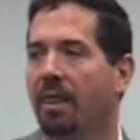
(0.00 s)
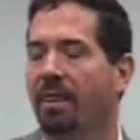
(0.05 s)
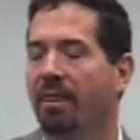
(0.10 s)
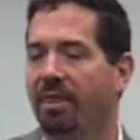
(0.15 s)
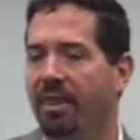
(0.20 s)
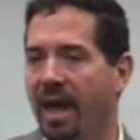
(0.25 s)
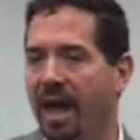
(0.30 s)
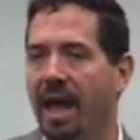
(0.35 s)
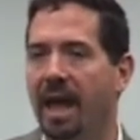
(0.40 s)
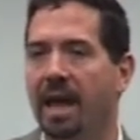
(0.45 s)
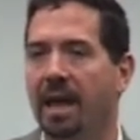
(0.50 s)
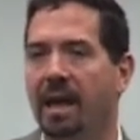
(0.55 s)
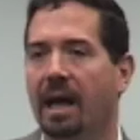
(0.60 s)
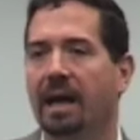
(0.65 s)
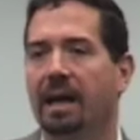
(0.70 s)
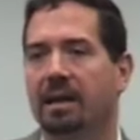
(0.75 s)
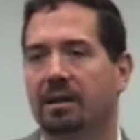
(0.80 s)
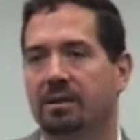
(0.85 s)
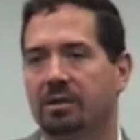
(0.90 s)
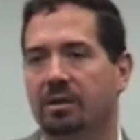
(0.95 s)
Then
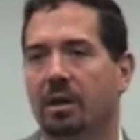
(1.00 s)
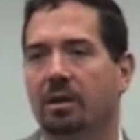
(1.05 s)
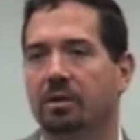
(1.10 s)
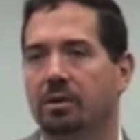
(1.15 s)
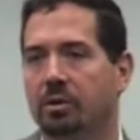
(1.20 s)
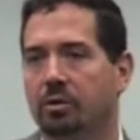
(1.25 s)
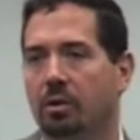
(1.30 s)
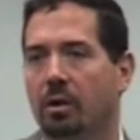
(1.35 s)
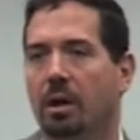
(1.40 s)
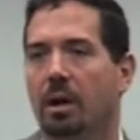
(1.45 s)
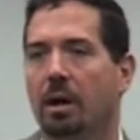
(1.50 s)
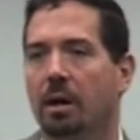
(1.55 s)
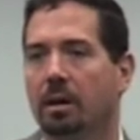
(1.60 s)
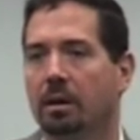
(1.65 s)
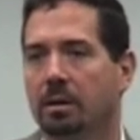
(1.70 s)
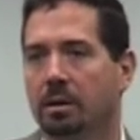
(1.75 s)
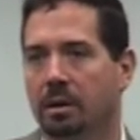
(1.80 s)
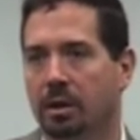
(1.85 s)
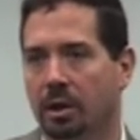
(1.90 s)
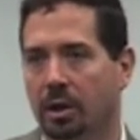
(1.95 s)
I can start to
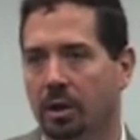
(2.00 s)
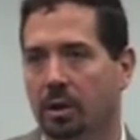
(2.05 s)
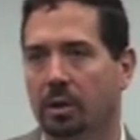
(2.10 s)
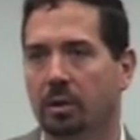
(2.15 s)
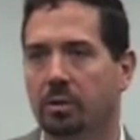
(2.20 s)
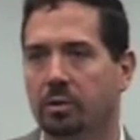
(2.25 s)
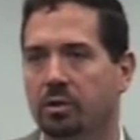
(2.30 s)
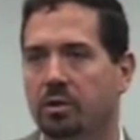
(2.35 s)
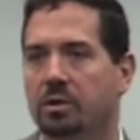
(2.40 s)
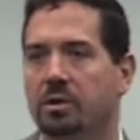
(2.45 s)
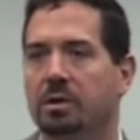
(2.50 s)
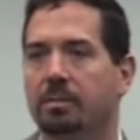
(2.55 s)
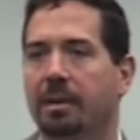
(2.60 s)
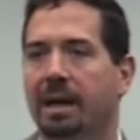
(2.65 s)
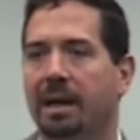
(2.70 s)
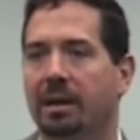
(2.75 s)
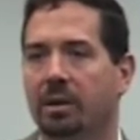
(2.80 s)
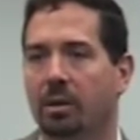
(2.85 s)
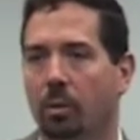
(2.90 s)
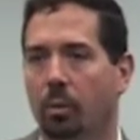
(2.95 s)
draw conclusions
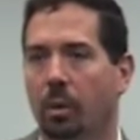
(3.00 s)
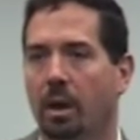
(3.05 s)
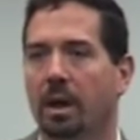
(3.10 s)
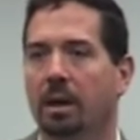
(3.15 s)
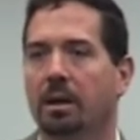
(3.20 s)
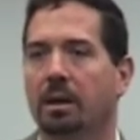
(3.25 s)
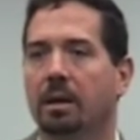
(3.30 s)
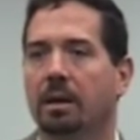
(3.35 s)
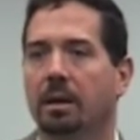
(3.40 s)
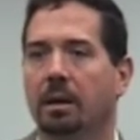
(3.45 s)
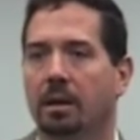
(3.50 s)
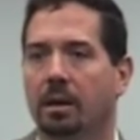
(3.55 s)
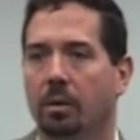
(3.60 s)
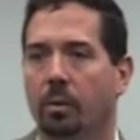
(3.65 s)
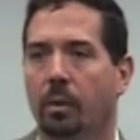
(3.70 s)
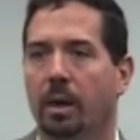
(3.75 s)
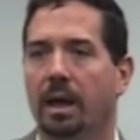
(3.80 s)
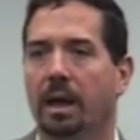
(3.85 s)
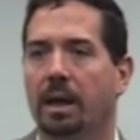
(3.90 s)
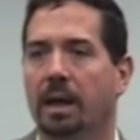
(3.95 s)
about the what, the
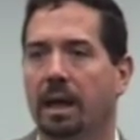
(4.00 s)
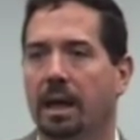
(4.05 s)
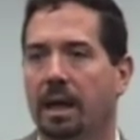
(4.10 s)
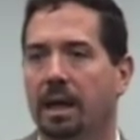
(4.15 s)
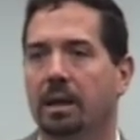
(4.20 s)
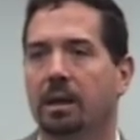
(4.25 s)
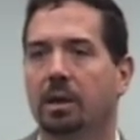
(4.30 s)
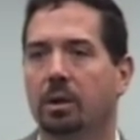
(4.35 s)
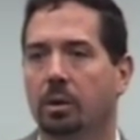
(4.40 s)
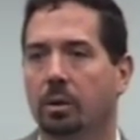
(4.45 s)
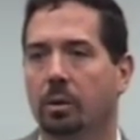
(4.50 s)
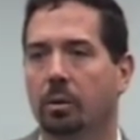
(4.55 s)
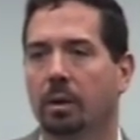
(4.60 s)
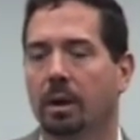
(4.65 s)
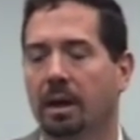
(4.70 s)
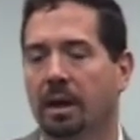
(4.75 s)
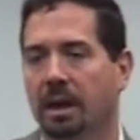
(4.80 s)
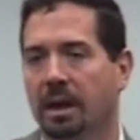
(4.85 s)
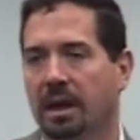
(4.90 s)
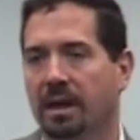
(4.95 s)
when, and the who,
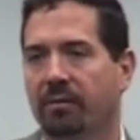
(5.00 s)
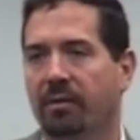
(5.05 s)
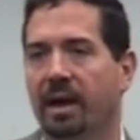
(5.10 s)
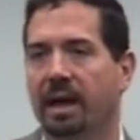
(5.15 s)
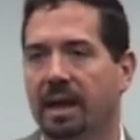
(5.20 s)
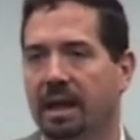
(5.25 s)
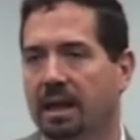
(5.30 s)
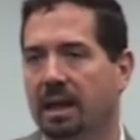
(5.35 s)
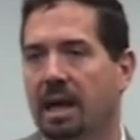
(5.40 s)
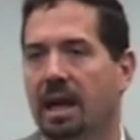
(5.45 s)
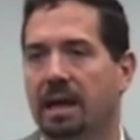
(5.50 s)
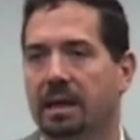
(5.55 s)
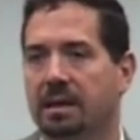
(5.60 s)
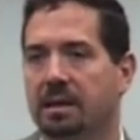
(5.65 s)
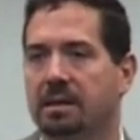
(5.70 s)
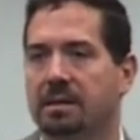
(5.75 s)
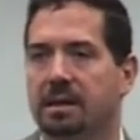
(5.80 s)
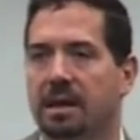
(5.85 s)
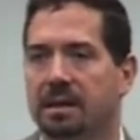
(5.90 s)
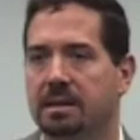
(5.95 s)
if I can lock
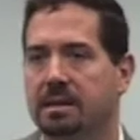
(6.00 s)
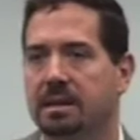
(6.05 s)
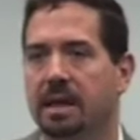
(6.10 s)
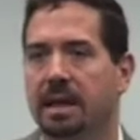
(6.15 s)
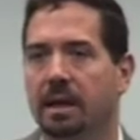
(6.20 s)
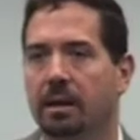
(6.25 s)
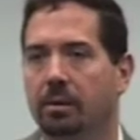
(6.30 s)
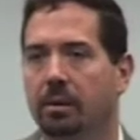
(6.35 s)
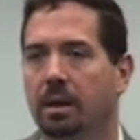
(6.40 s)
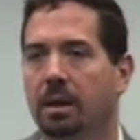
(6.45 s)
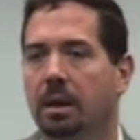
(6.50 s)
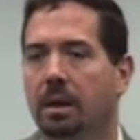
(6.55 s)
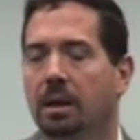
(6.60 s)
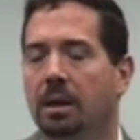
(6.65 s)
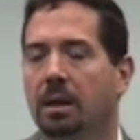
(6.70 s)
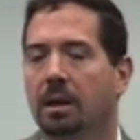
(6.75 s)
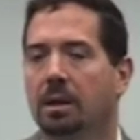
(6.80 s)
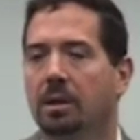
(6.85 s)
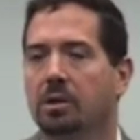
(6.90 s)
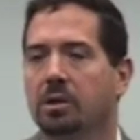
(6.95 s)
the sets down.
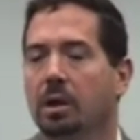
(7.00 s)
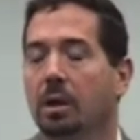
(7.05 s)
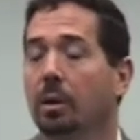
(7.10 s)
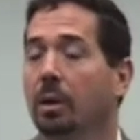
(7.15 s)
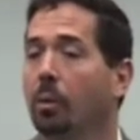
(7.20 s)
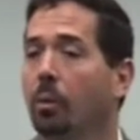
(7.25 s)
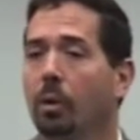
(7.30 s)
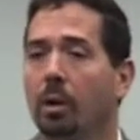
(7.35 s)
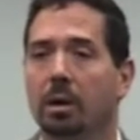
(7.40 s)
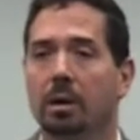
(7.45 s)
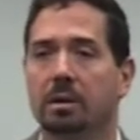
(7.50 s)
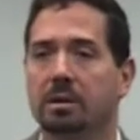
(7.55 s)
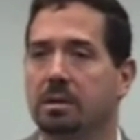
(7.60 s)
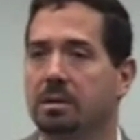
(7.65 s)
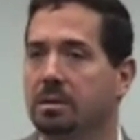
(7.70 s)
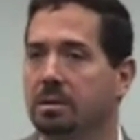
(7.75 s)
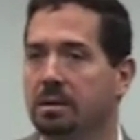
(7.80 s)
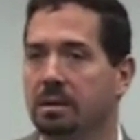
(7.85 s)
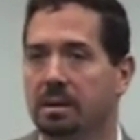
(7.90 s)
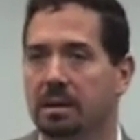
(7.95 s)
So it
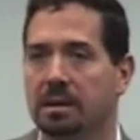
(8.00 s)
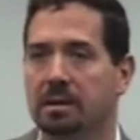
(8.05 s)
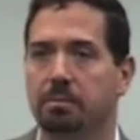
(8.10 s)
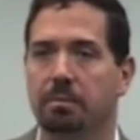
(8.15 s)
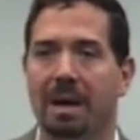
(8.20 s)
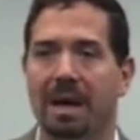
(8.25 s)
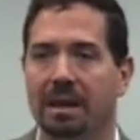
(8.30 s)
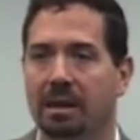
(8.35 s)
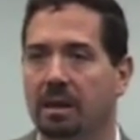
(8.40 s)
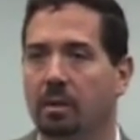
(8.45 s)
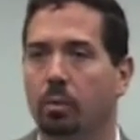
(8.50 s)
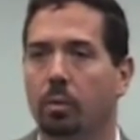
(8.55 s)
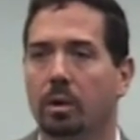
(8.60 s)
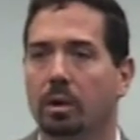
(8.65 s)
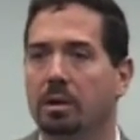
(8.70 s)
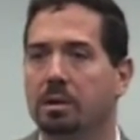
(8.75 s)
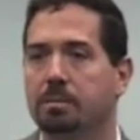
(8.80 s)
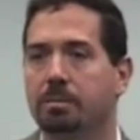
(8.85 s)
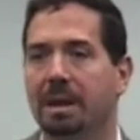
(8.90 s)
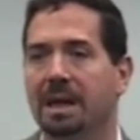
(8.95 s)
works, this method
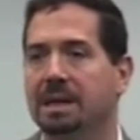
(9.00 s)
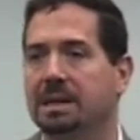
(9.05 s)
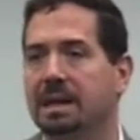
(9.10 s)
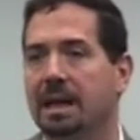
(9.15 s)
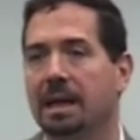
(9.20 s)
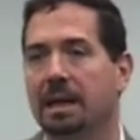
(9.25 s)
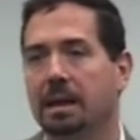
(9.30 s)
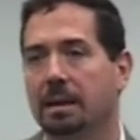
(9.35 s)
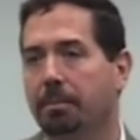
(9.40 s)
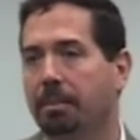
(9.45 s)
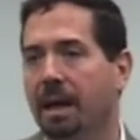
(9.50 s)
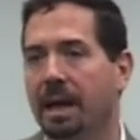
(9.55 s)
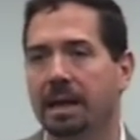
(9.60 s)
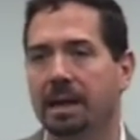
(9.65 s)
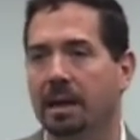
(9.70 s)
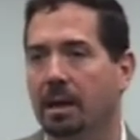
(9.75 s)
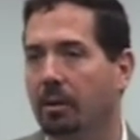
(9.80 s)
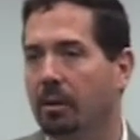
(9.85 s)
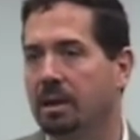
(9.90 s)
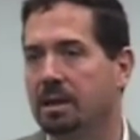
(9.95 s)
works based on the
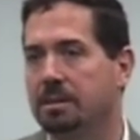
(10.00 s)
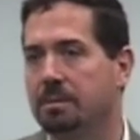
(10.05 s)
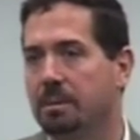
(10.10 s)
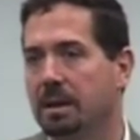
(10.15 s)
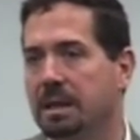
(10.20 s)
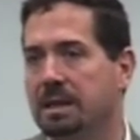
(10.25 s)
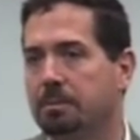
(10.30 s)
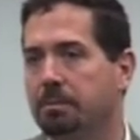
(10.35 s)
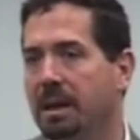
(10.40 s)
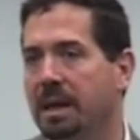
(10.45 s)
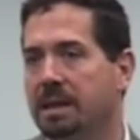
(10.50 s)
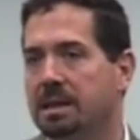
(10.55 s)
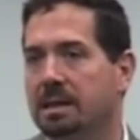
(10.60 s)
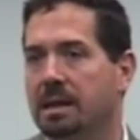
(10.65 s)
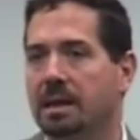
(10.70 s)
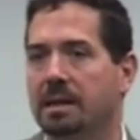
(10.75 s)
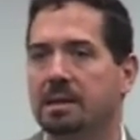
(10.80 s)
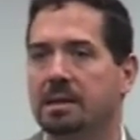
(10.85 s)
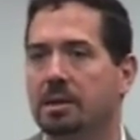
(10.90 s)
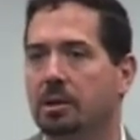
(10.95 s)
binary. It's
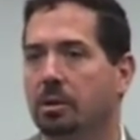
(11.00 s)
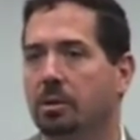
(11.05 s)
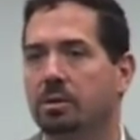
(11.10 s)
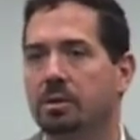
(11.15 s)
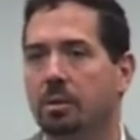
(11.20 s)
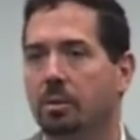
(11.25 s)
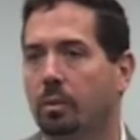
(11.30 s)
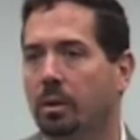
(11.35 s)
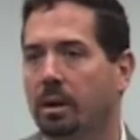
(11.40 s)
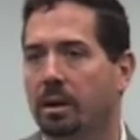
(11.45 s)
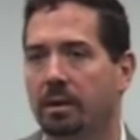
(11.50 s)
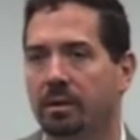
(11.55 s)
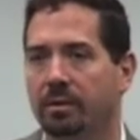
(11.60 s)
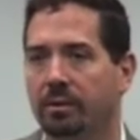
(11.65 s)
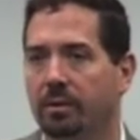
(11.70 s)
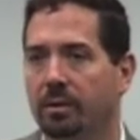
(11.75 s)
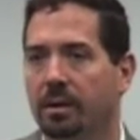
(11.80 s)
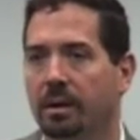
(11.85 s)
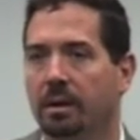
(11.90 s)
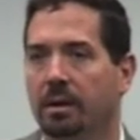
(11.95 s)
based on zeros and
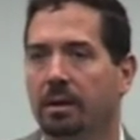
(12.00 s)
ones.